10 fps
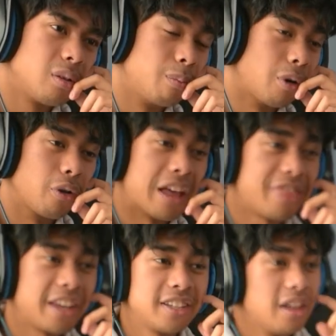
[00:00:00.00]
Bro, that
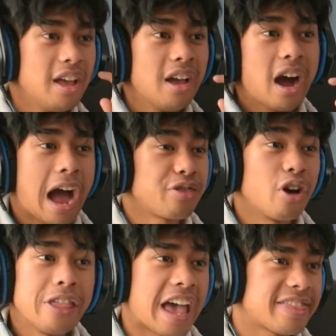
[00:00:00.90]
thing... I
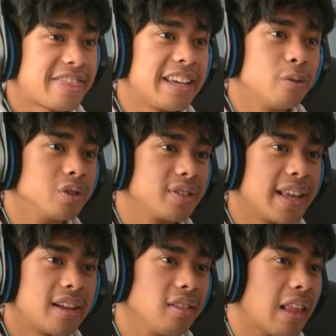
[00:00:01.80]
thought that thing was,
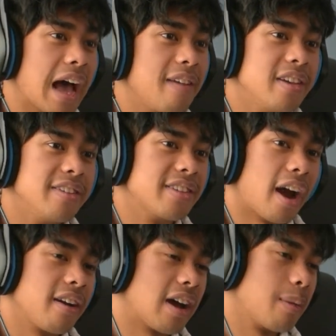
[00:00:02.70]
like, alive the
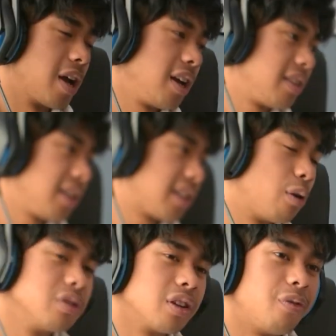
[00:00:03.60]
entire time. I didn't think
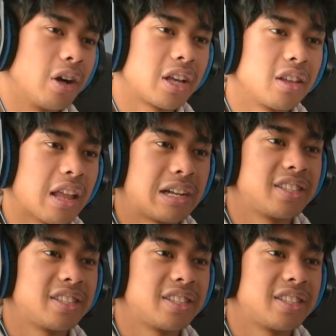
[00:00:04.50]
that was a fucking, like,